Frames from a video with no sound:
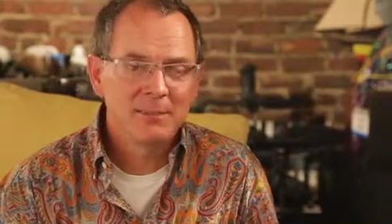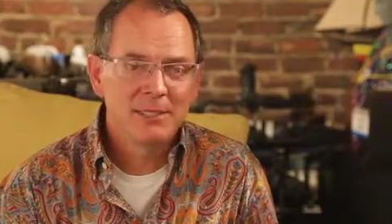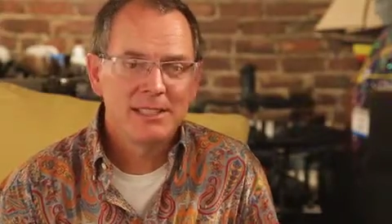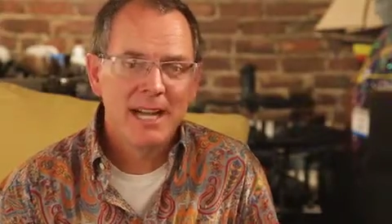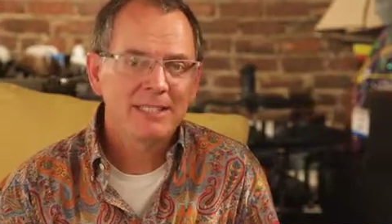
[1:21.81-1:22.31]

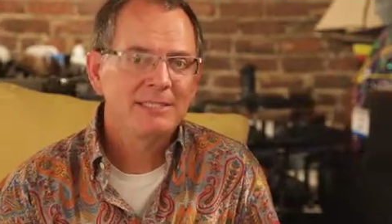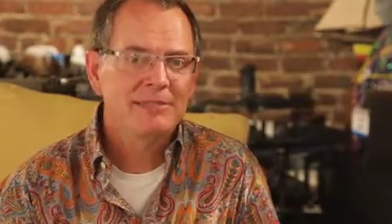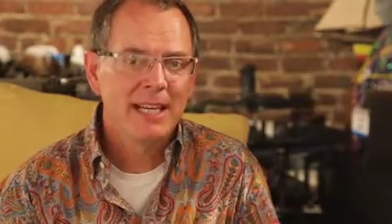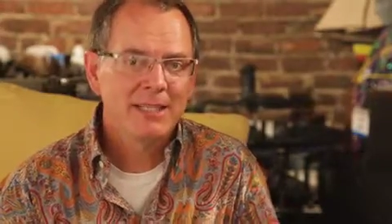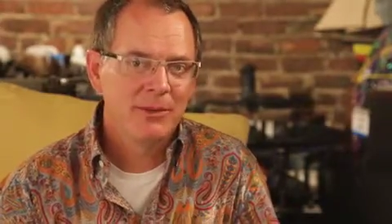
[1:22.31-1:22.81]
Besides the
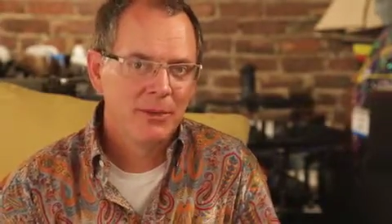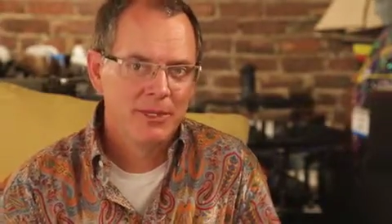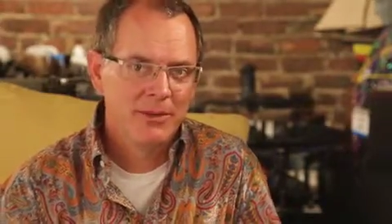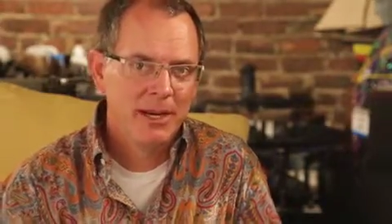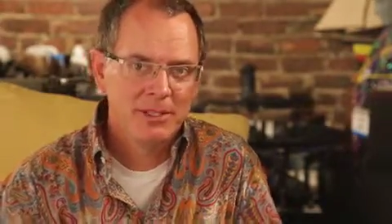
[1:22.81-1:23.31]
fact that we
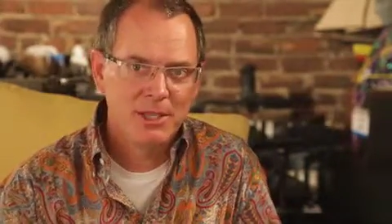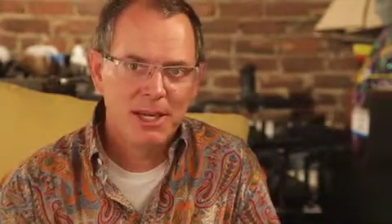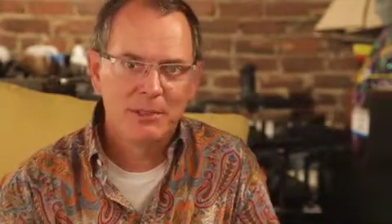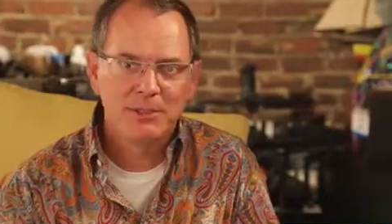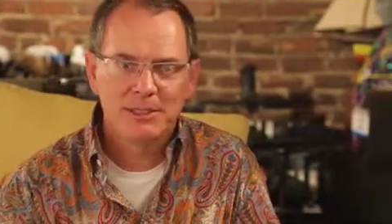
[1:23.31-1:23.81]
create
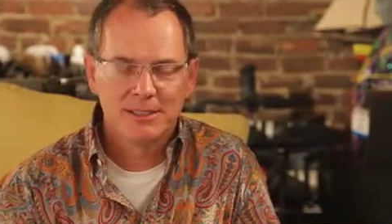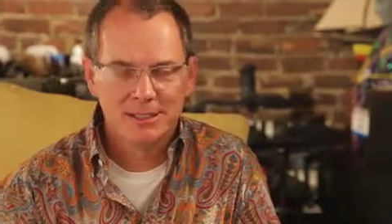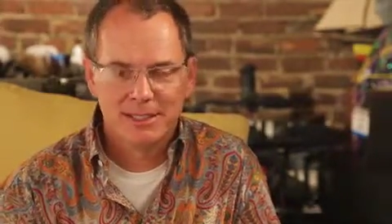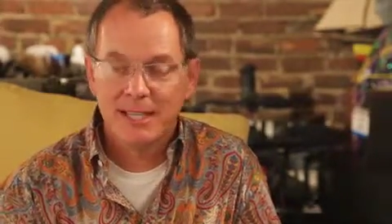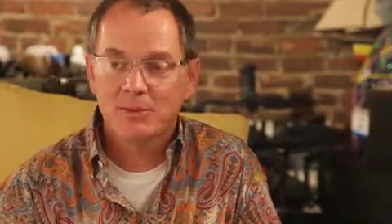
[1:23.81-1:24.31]
jobs, and
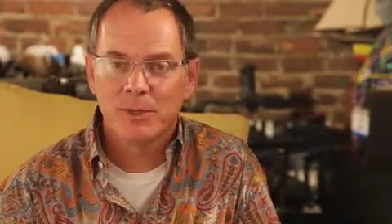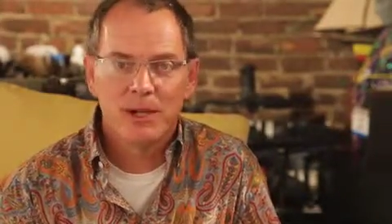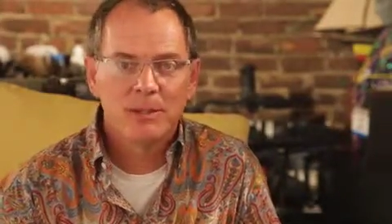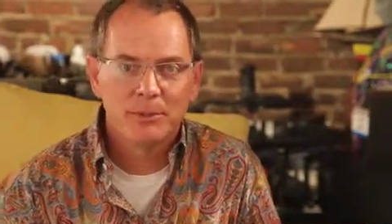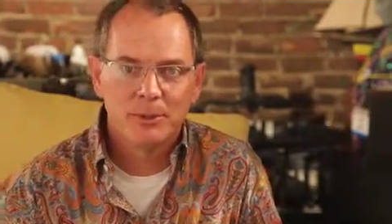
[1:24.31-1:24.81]
that's what
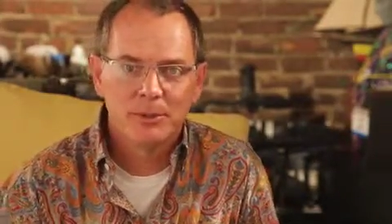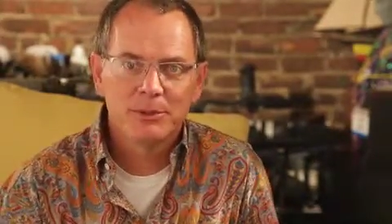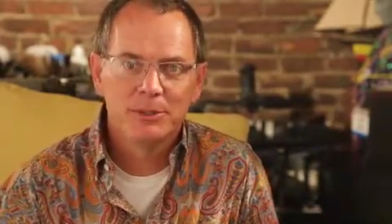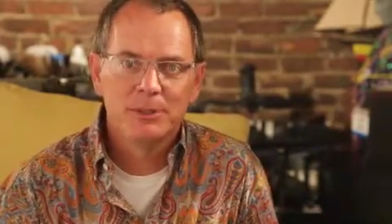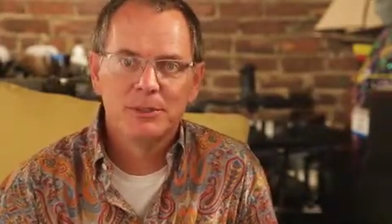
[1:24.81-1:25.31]

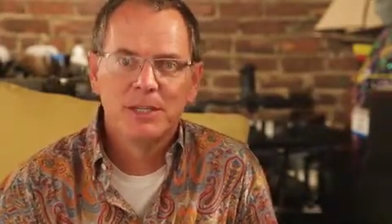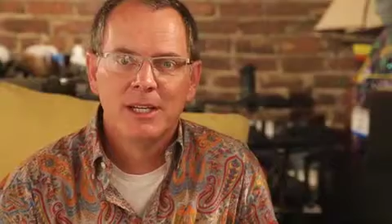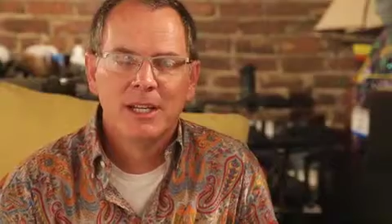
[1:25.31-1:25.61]
entrepreneurs do,